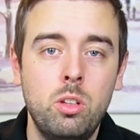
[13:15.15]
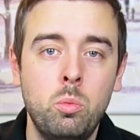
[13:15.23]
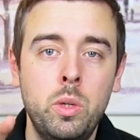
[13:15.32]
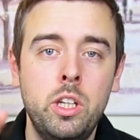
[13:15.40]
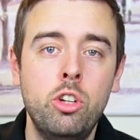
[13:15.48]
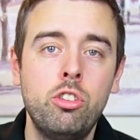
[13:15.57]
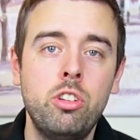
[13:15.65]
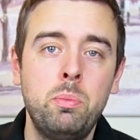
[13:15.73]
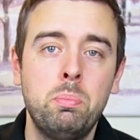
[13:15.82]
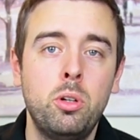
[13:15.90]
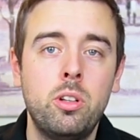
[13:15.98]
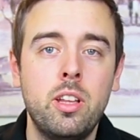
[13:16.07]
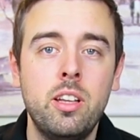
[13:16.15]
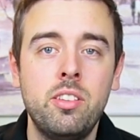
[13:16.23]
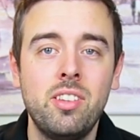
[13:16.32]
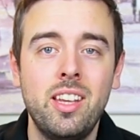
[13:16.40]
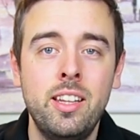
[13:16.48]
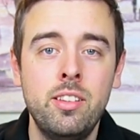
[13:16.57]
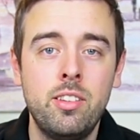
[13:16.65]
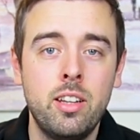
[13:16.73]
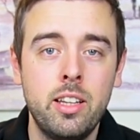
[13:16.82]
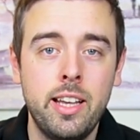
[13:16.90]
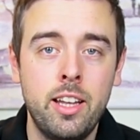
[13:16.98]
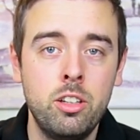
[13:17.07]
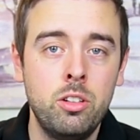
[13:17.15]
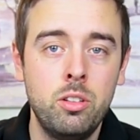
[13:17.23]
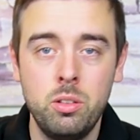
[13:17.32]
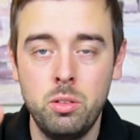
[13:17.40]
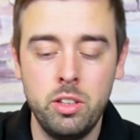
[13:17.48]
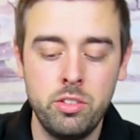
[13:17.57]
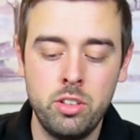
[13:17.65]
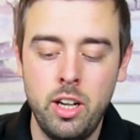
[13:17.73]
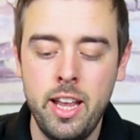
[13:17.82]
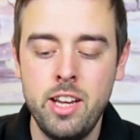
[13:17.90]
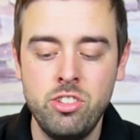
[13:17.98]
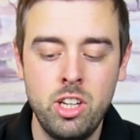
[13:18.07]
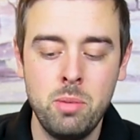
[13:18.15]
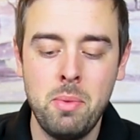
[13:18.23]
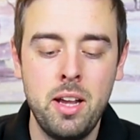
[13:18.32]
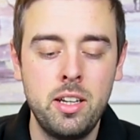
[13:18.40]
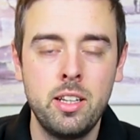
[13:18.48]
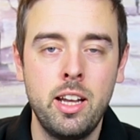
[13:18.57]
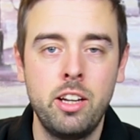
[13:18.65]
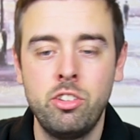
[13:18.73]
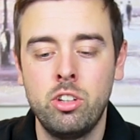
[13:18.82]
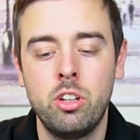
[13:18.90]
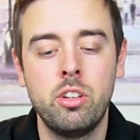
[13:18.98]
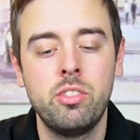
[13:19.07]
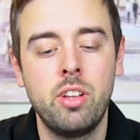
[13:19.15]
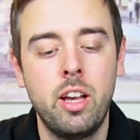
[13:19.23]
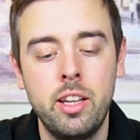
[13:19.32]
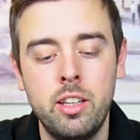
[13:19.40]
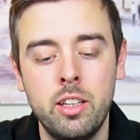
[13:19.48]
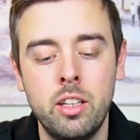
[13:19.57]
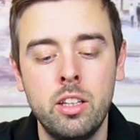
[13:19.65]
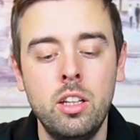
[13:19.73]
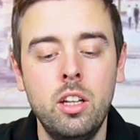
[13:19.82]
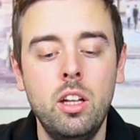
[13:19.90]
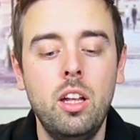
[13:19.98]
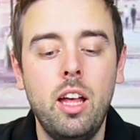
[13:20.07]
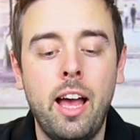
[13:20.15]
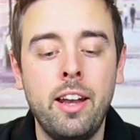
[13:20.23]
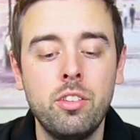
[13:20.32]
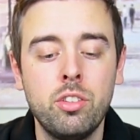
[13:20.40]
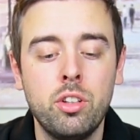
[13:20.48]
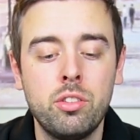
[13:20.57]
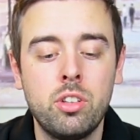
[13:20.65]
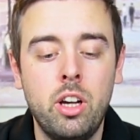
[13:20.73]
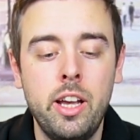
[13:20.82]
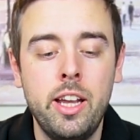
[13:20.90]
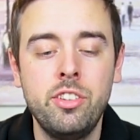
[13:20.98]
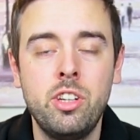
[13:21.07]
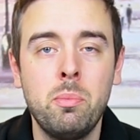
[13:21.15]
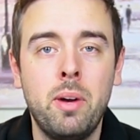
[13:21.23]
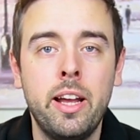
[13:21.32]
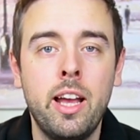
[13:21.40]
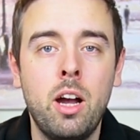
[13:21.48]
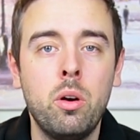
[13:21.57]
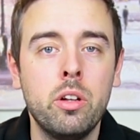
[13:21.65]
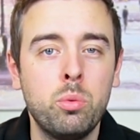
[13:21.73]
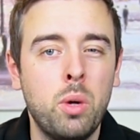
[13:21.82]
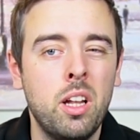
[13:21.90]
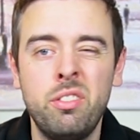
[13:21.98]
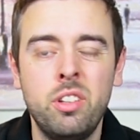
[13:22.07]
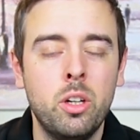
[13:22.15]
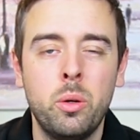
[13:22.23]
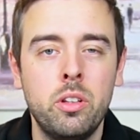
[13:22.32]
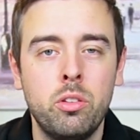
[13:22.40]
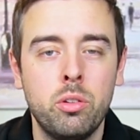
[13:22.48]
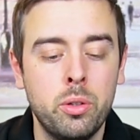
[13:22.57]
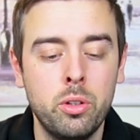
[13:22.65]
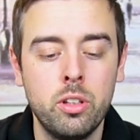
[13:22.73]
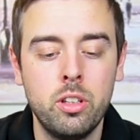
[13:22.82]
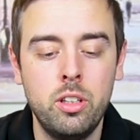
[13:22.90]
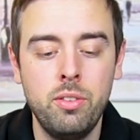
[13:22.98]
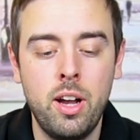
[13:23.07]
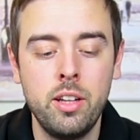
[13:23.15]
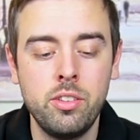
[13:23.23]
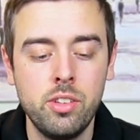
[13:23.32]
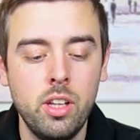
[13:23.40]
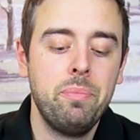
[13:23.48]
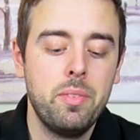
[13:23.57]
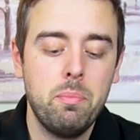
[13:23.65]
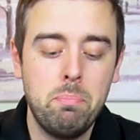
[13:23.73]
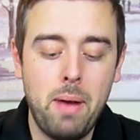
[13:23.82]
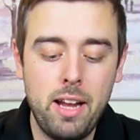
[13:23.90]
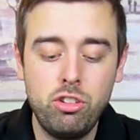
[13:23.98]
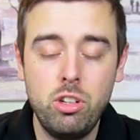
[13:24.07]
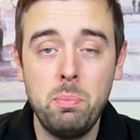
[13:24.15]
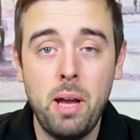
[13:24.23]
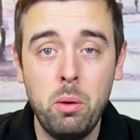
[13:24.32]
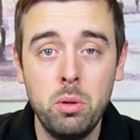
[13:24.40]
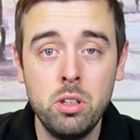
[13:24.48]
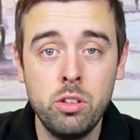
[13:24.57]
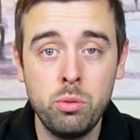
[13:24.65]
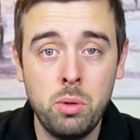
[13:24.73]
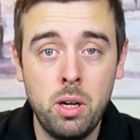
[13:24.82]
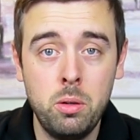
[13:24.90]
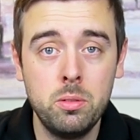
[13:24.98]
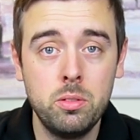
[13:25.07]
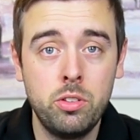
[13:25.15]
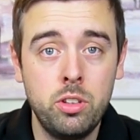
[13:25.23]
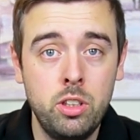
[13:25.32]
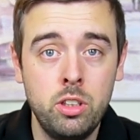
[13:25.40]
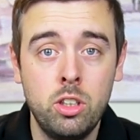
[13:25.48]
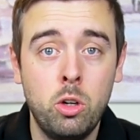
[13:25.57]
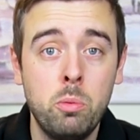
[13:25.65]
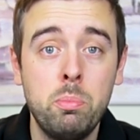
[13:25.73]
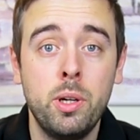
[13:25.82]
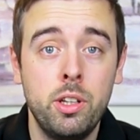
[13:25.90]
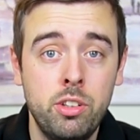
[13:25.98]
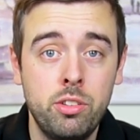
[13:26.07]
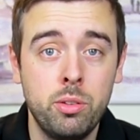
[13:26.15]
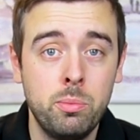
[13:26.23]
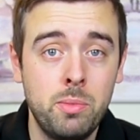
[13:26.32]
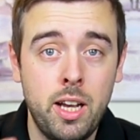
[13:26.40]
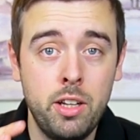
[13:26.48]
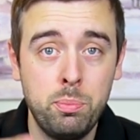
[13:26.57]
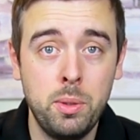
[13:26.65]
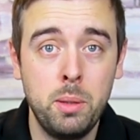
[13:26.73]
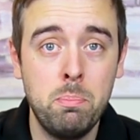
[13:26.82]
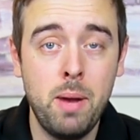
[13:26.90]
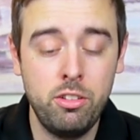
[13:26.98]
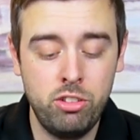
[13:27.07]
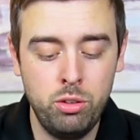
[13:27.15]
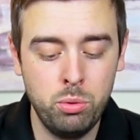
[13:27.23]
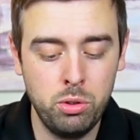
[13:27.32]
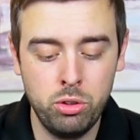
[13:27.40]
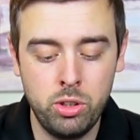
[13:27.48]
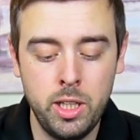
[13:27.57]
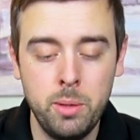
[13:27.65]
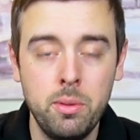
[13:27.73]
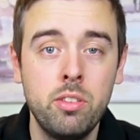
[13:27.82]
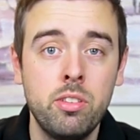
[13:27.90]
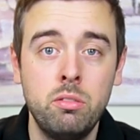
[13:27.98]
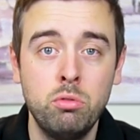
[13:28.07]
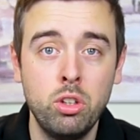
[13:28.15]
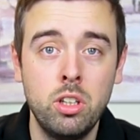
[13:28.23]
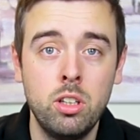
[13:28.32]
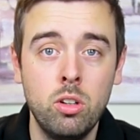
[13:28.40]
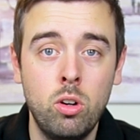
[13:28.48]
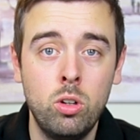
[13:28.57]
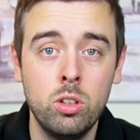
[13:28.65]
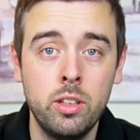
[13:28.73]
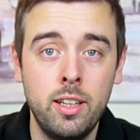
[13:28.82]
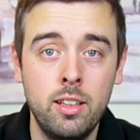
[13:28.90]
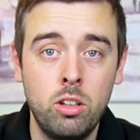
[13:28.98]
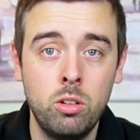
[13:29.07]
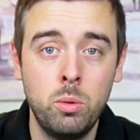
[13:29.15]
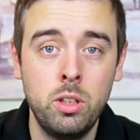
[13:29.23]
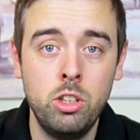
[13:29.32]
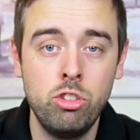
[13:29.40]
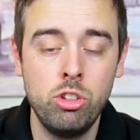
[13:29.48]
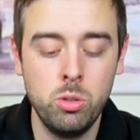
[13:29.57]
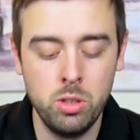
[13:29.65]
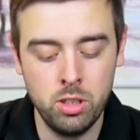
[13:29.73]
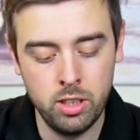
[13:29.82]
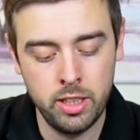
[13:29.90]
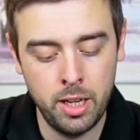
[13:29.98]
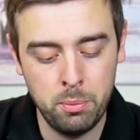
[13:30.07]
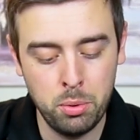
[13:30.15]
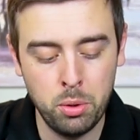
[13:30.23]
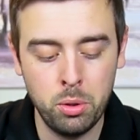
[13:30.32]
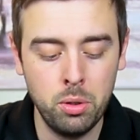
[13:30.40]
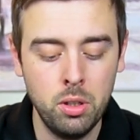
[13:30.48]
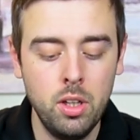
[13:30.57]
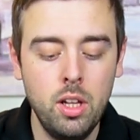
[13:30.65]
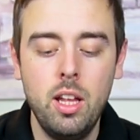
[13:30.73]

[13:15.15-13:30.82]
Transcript: We usually plug this into the Canon. It's got a HDMI connection on the side here, and it's also got HDMI out as well if you go into another device. Battery powered as well, so you can go and purchase some nice big batteries which will keep this thing running all day long when you're shooting at the airport.